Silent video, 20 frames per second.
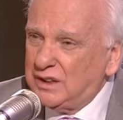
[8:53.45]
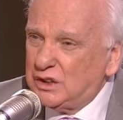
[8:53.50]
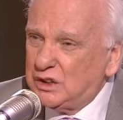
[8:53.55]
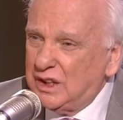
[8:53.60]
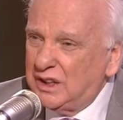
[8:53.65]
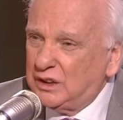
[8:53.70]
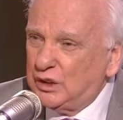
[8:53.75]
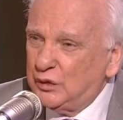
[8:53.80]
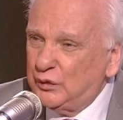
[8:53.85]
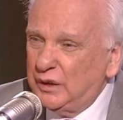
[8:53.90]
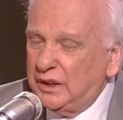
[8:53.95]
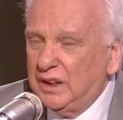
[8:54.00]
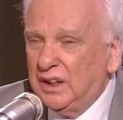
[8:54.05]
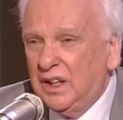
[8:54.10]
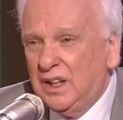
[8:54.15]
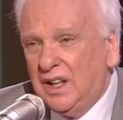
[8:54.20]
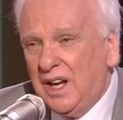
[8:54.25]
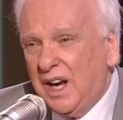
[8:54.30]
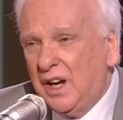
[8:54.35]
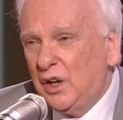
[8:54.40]
said to
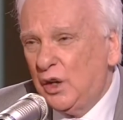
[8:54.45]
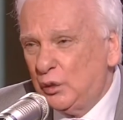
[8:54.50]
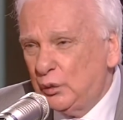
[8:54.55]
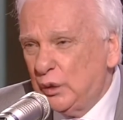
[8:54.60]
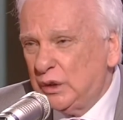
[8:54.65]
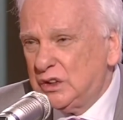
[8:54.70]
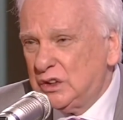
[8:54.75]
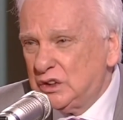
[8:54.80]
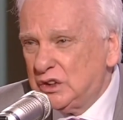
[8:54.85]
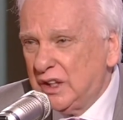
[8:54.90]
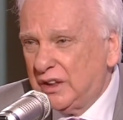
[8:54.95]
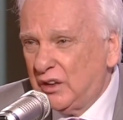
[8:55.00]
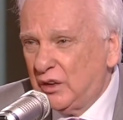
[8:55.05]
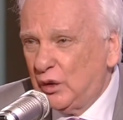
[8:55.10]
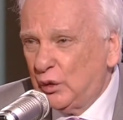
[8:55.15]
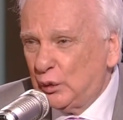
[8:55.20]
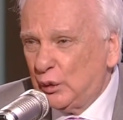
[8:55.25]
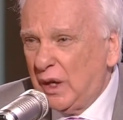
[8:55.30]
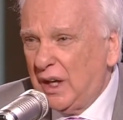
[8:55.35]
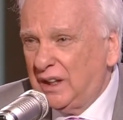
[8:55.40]
me, I heard what you said
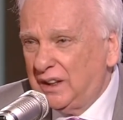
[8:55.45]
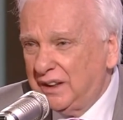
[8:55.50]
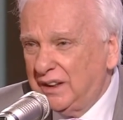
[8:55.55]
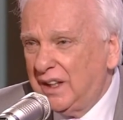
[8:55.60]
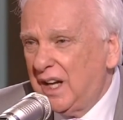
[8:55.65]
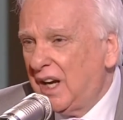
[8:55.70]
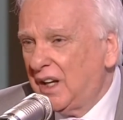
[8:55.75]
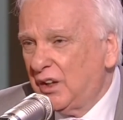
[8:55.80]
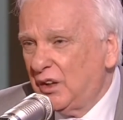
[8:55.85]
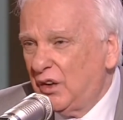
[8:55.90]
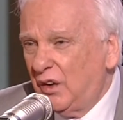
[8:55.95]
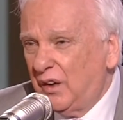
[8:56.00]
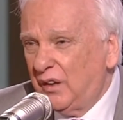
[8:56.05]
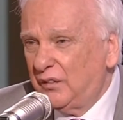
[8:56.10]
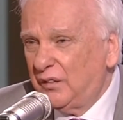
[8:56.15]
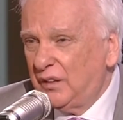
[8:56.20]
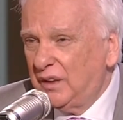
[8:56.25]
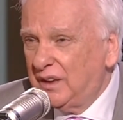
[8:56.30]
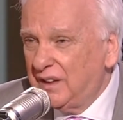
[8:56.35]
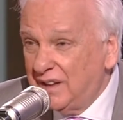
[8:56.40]
on O'Reilly, knock it
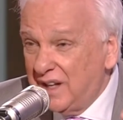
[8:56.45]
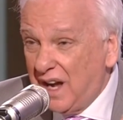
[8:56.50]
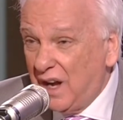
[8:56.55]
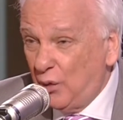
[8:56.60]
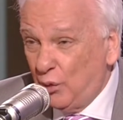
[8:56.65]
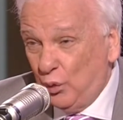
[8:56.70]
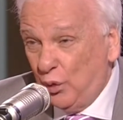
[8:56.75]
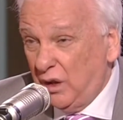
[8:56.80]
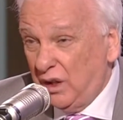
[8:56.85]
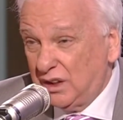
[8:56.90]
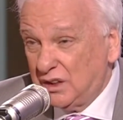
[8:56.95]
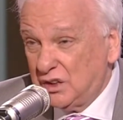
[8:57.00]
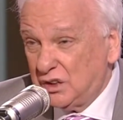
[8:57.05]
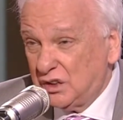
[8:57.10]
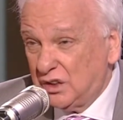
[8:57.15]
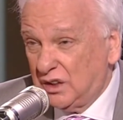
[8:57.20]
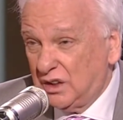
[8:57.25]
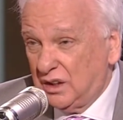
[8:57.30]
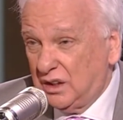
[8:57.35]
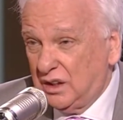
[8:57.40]
off. Not
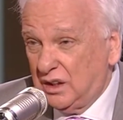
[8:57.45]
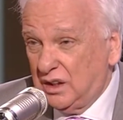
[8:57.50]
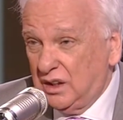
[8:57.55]
once.